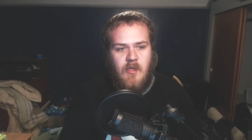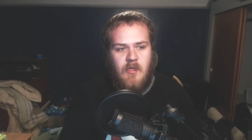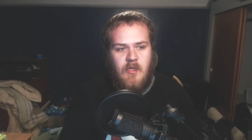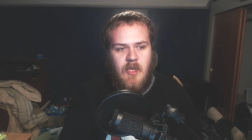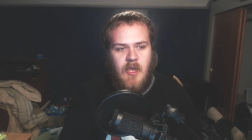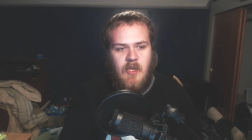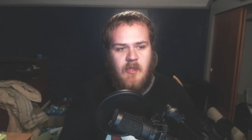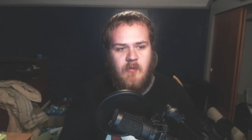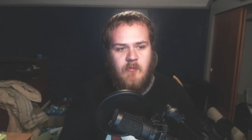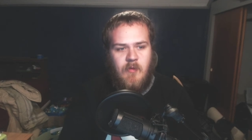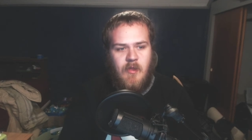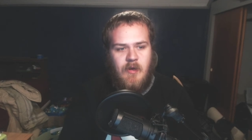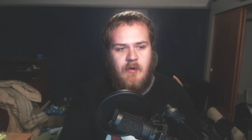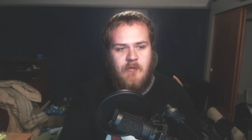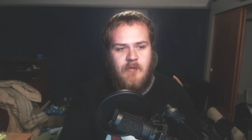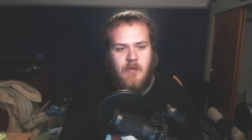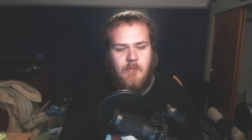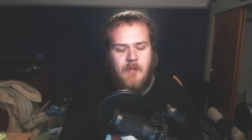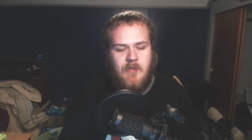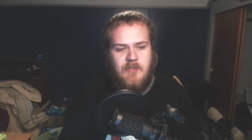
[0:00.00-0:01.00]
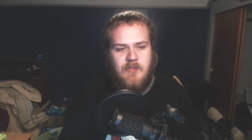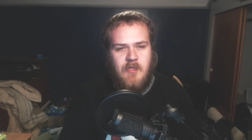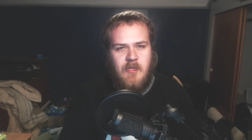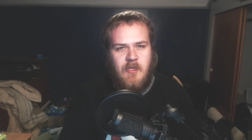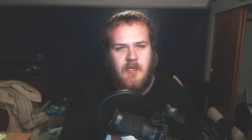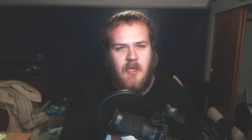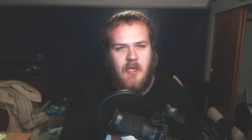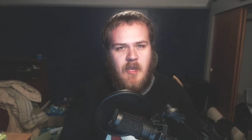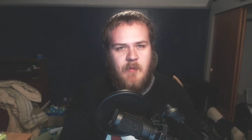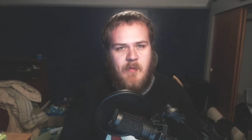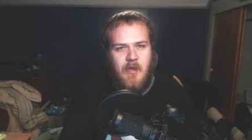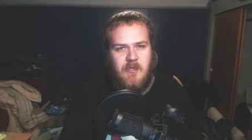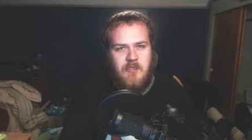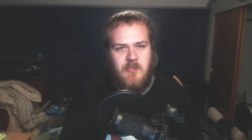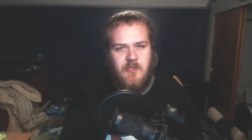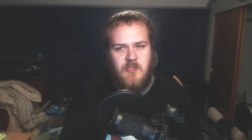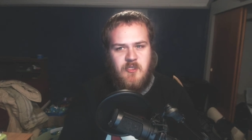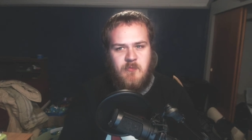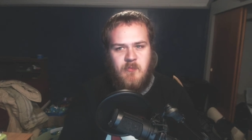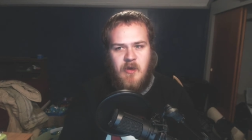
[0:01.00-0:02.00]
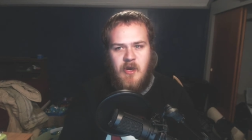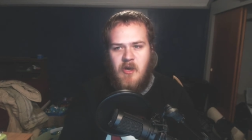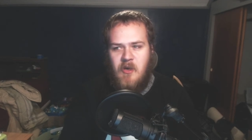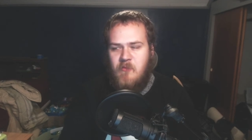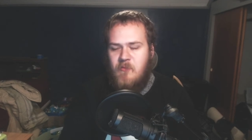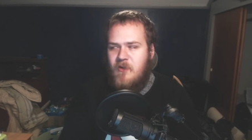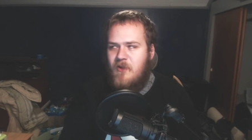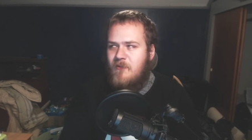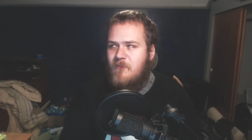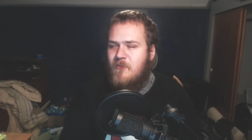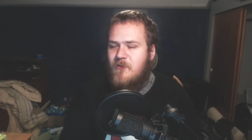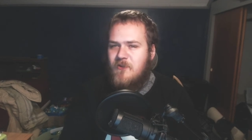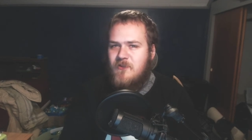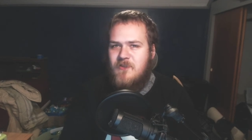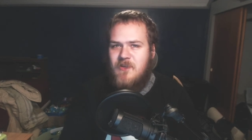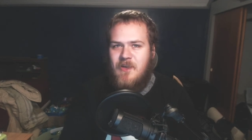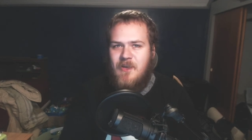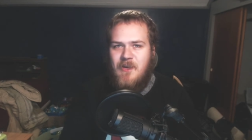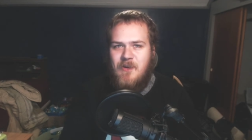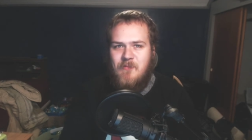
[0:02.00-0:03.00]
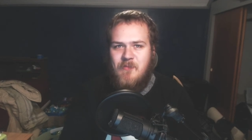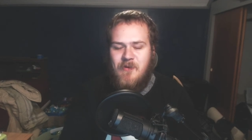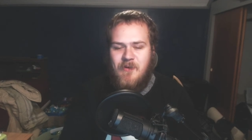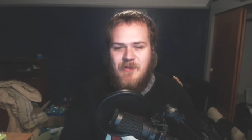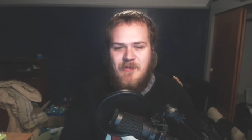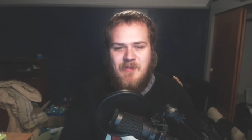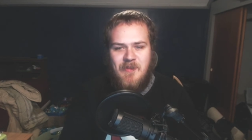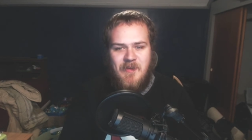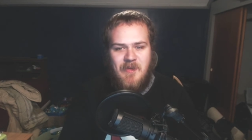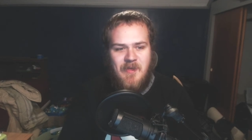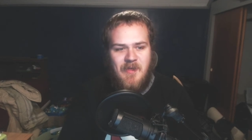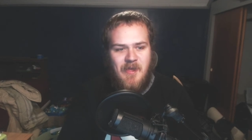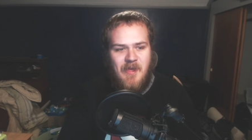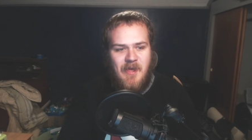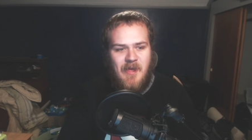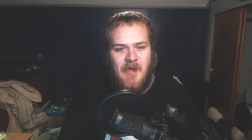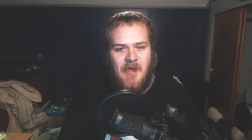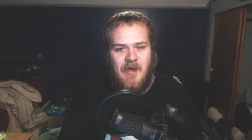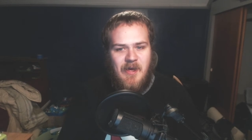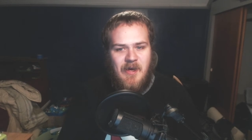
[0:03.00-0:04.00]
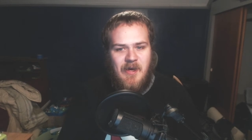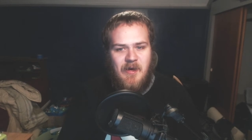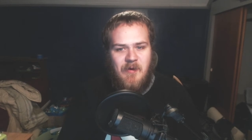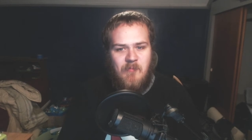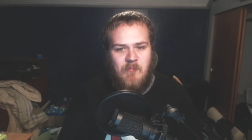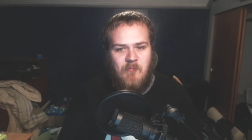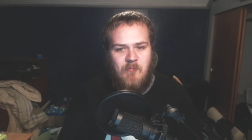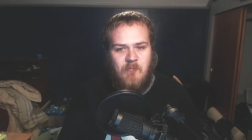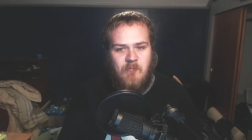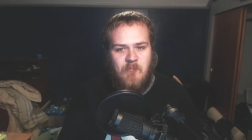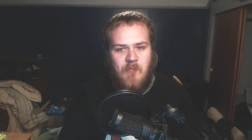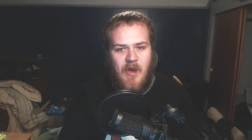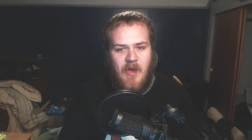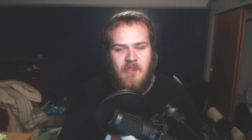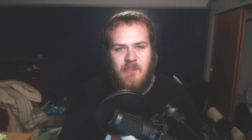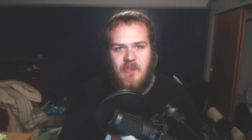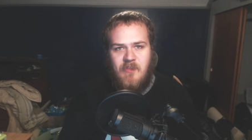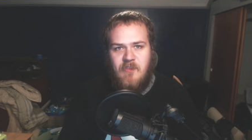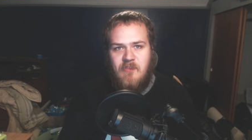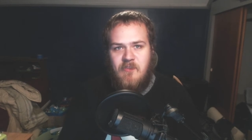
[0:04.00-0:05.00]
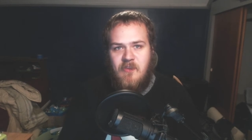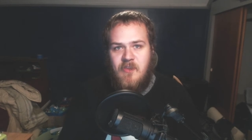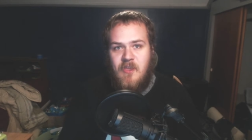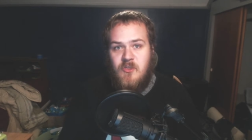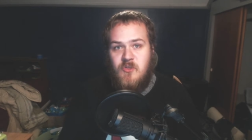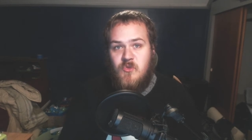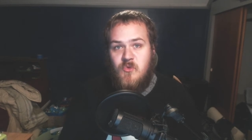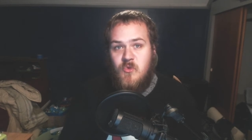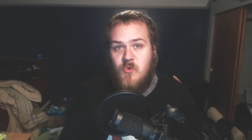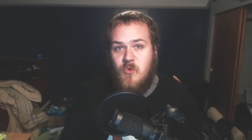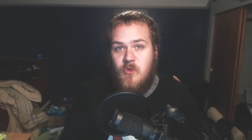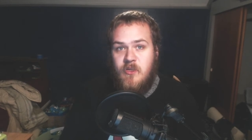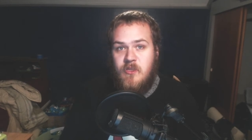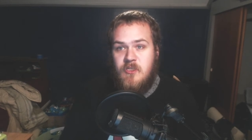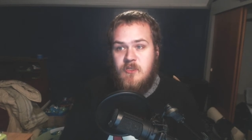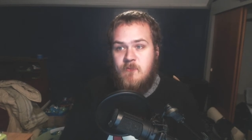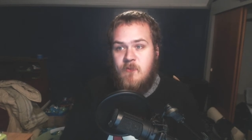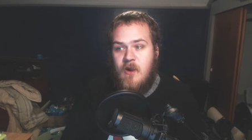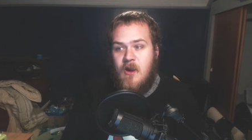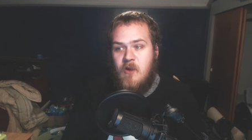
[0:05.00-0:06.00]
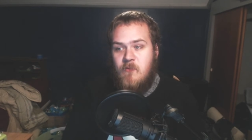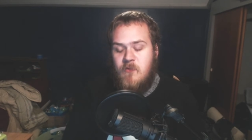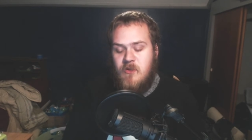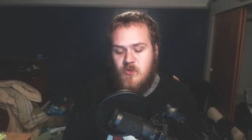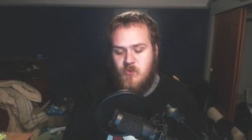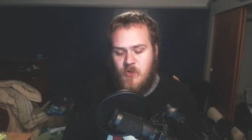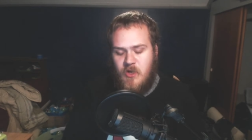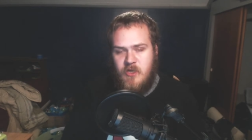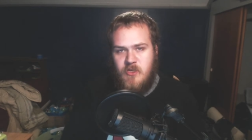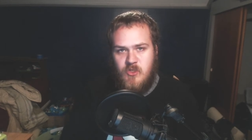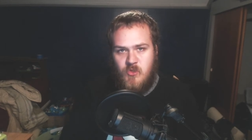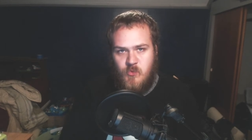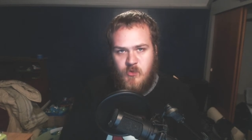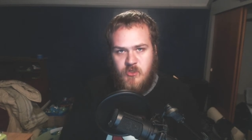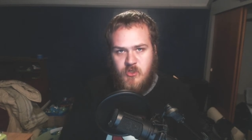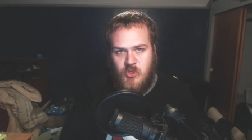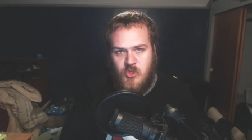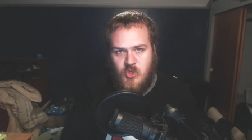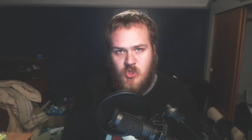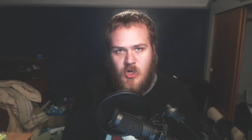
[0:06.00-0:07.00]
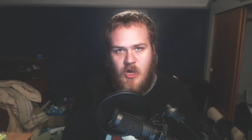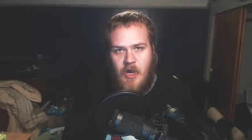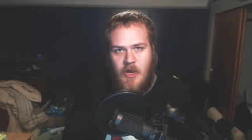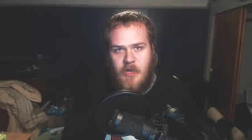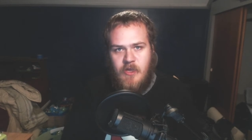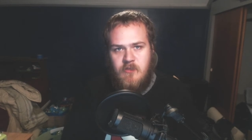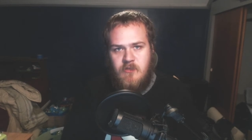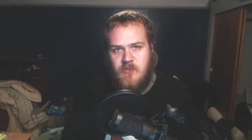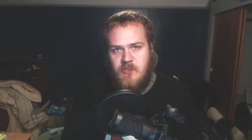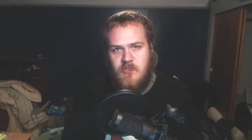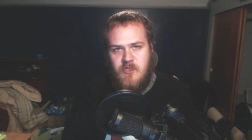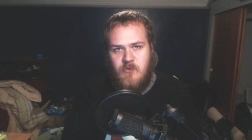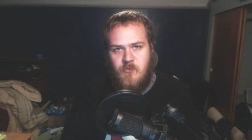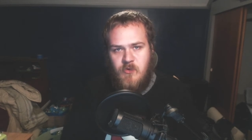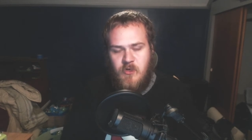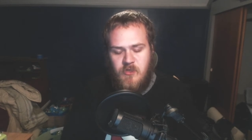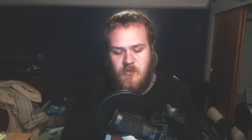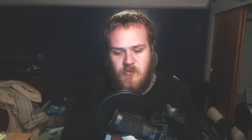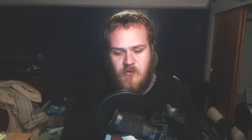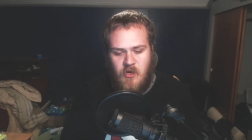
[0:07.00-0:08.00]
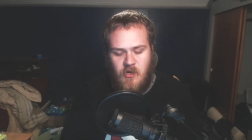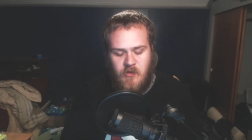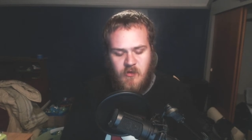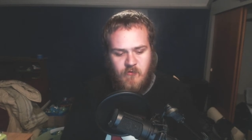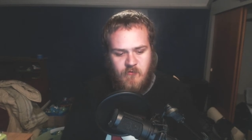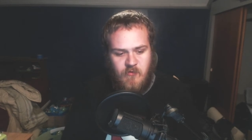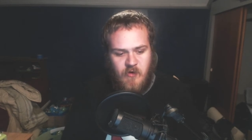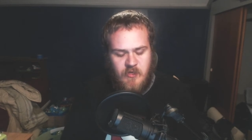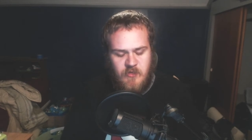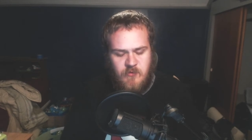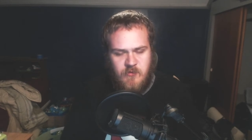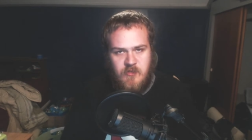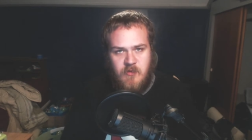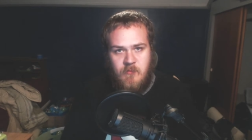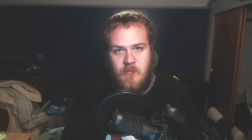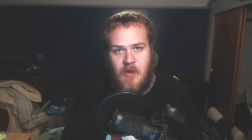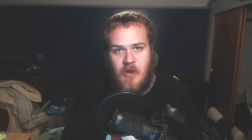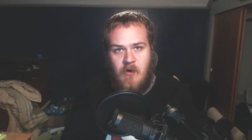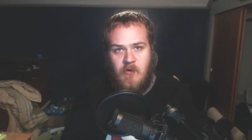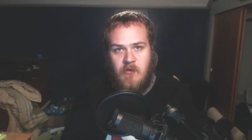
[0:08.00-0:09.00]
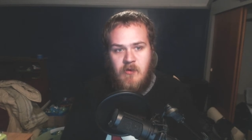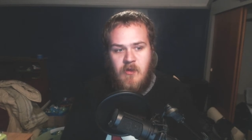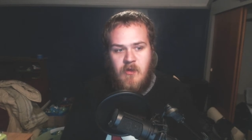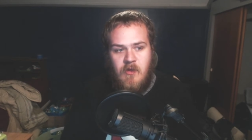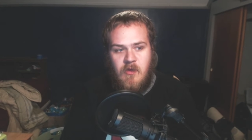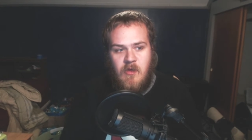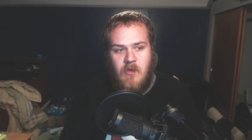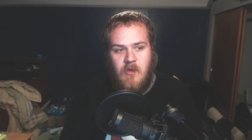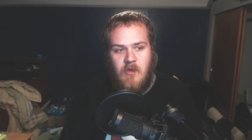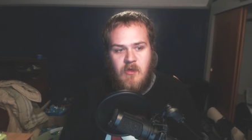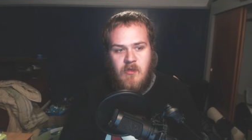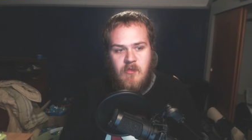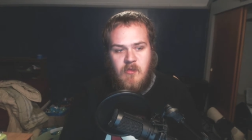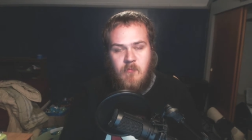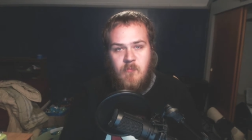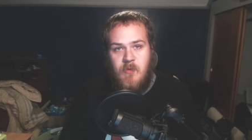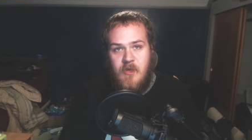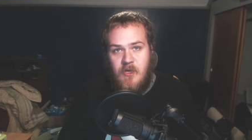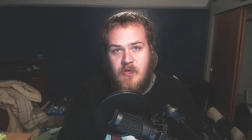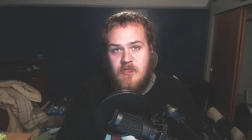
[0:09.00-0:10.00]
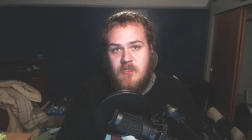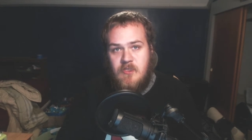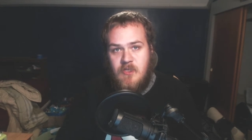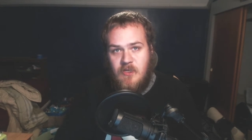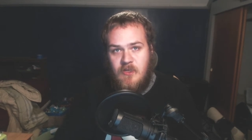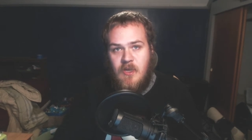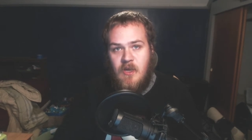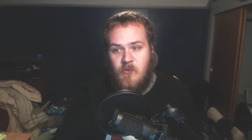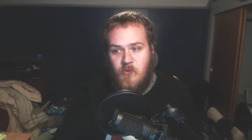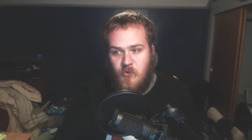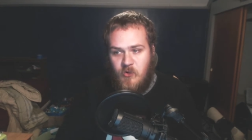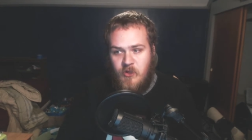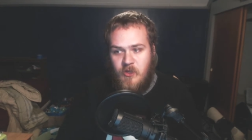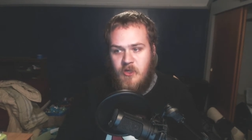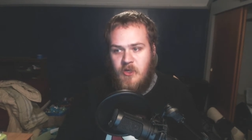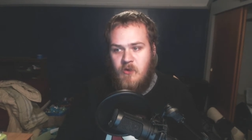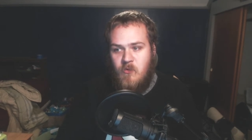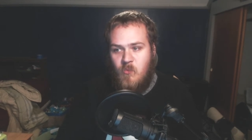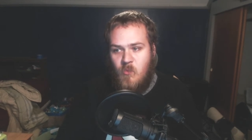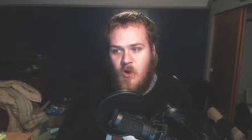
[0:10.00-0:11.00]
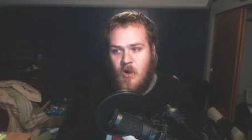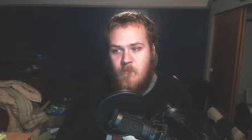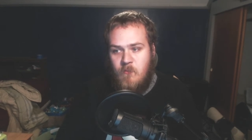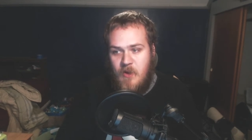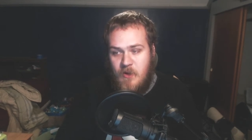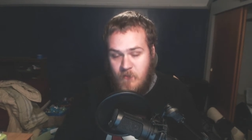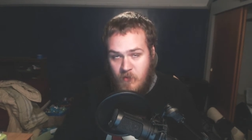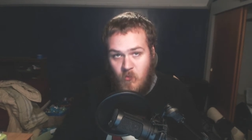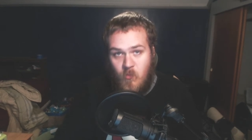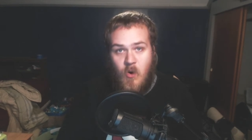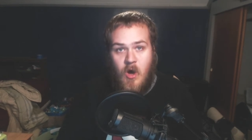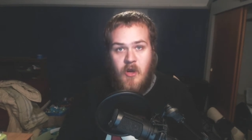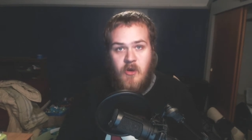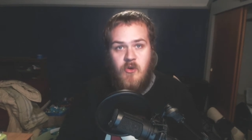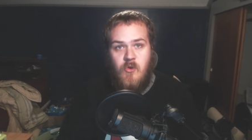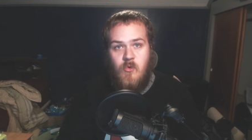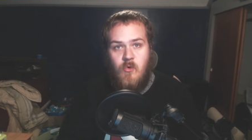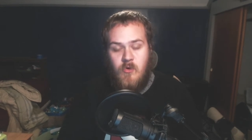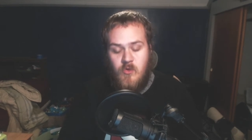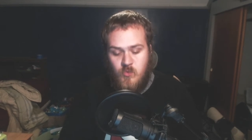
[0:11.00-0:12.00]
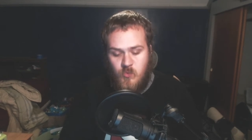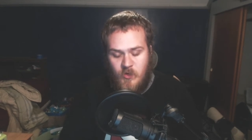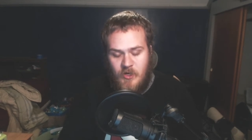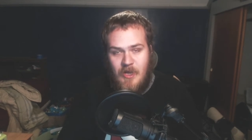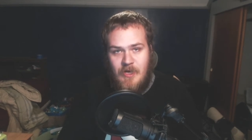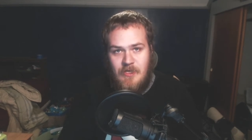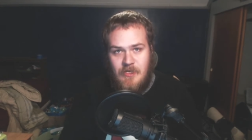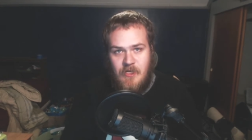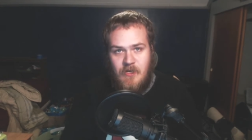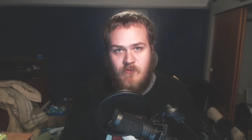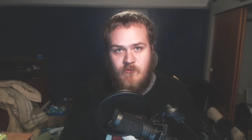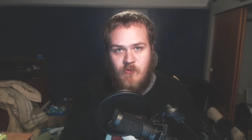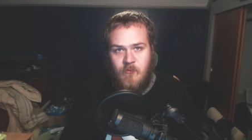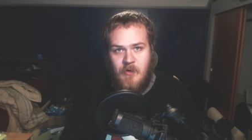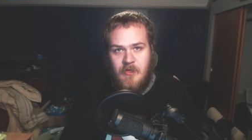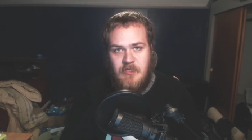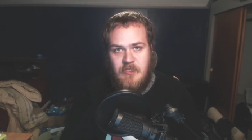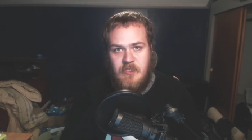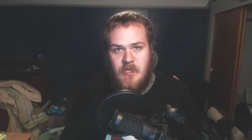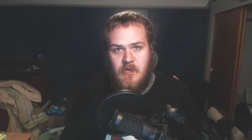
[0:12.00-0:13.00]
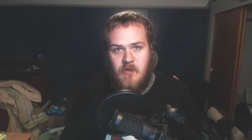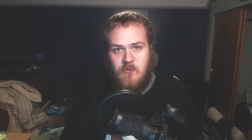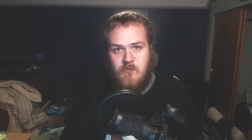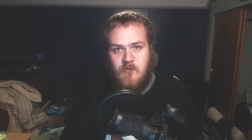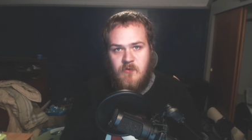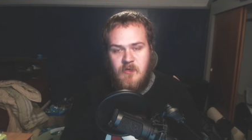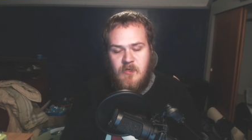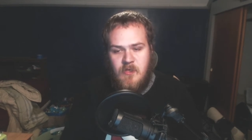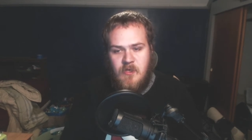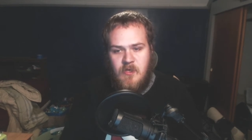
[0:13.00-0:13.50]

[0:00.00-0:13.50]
Caleb, and I'm not saying Caleb actually inspired me per se, but um, I think the thing that truly inspired me is when I just went to try it to see what all the fuss was about the biggest thing that really made me want to do it was when I did it for myself.